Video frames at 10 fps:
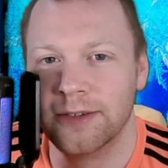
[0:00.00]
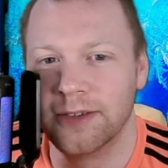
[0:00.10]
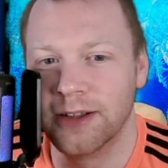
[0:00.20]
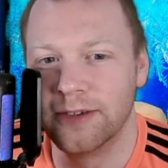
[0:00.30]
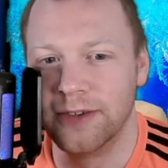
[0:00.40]

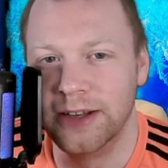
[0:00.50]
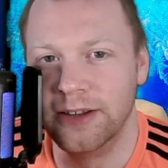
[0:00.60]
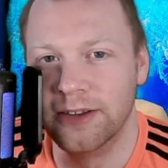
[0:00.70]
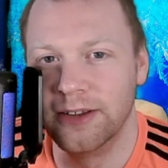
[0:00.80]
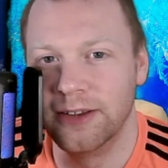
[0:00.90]
We're going to read
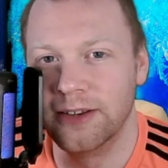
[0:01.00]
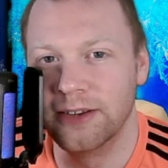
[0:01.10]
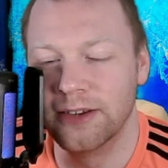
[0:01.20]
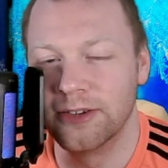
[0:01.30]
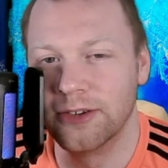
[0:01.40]
into this
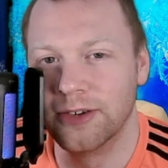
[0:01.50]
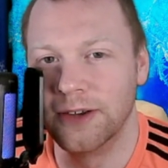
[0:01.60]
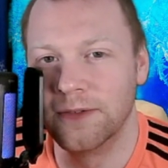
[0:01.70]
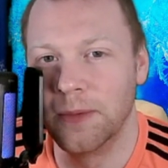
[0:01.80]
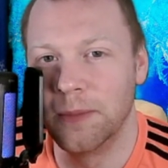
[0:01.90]
story
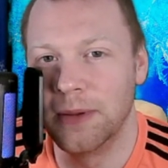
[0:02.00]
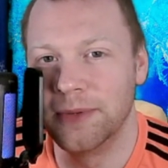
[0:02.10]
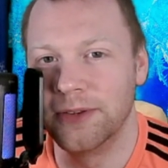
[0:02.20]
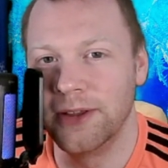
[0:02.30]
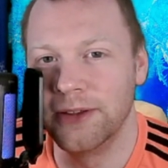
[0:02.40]
from the
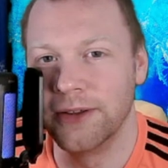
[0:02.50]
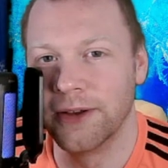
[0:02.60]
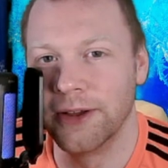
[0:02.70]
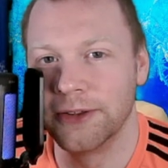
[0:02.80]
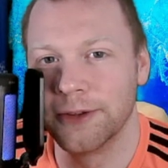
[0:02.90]
BBC, you
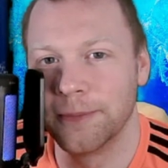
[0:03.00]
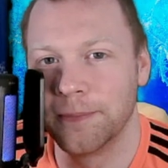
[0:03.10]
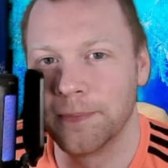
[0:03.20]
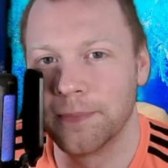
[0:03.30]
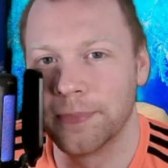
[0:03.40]
guys.
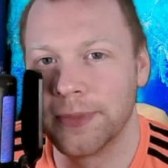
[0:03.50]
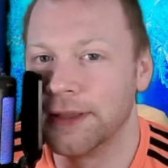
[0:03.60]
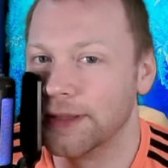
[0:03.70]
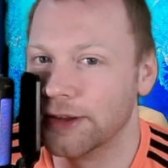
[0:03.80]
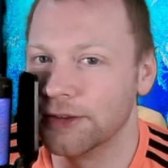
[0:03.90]

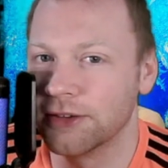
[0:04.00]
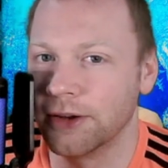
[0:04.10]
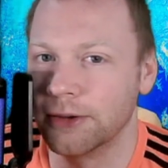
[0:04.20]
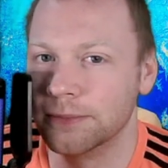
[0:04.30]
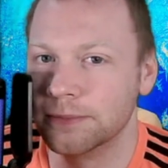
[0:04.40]
Let's go.